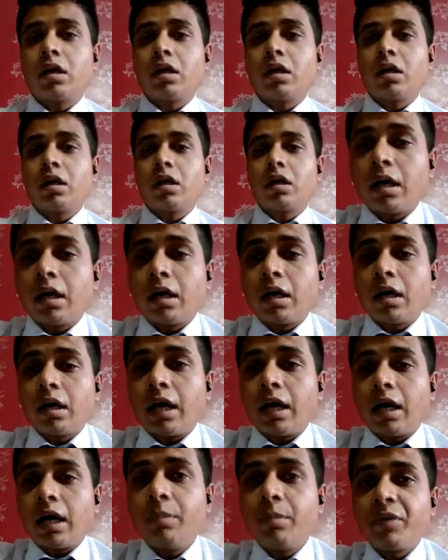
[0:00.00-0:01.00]
I will
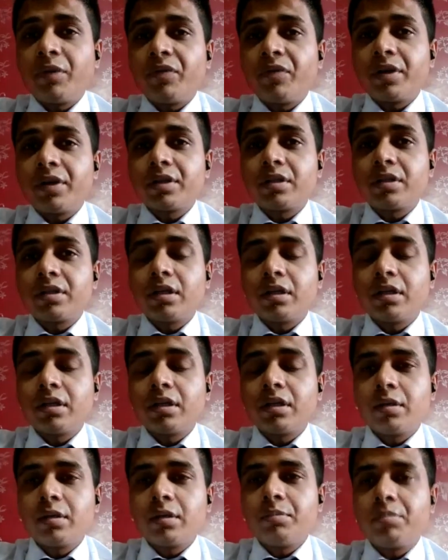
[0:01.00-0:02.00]
prefer
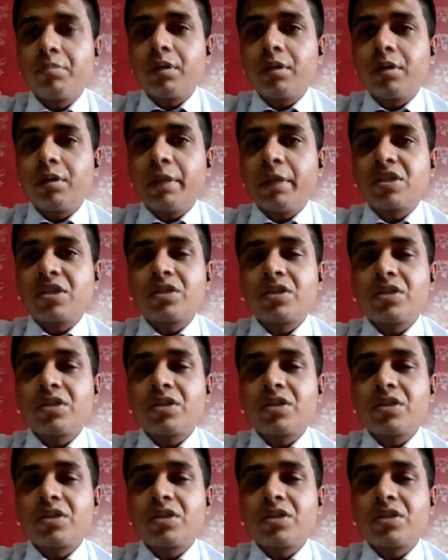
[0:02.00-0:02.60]
the message